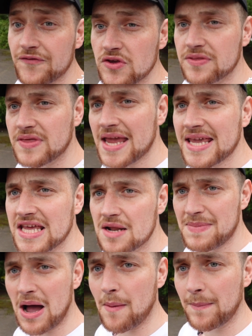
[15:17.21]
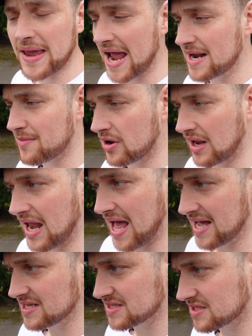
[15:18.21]
if you're thinking about getting a Model
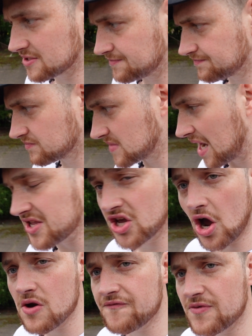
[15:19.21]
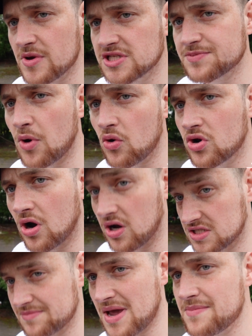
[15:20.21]
S and you're going from a small
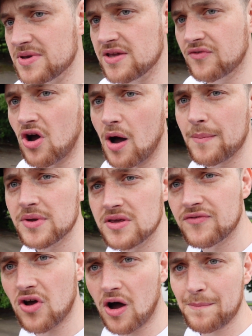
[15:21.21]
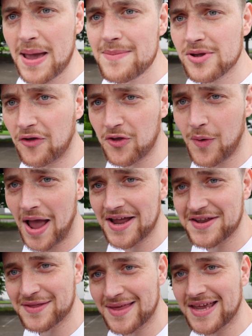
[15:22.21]
car, so maybe you've got a baby on the way
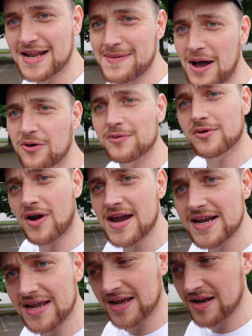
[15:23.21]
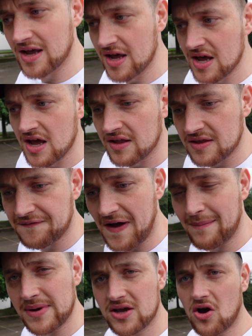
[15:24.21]
and you're thinking about upgrading the
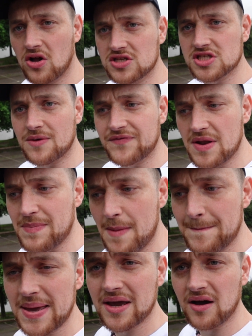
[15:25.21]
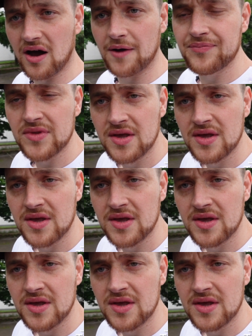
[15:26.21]
family car to something a bit bigger,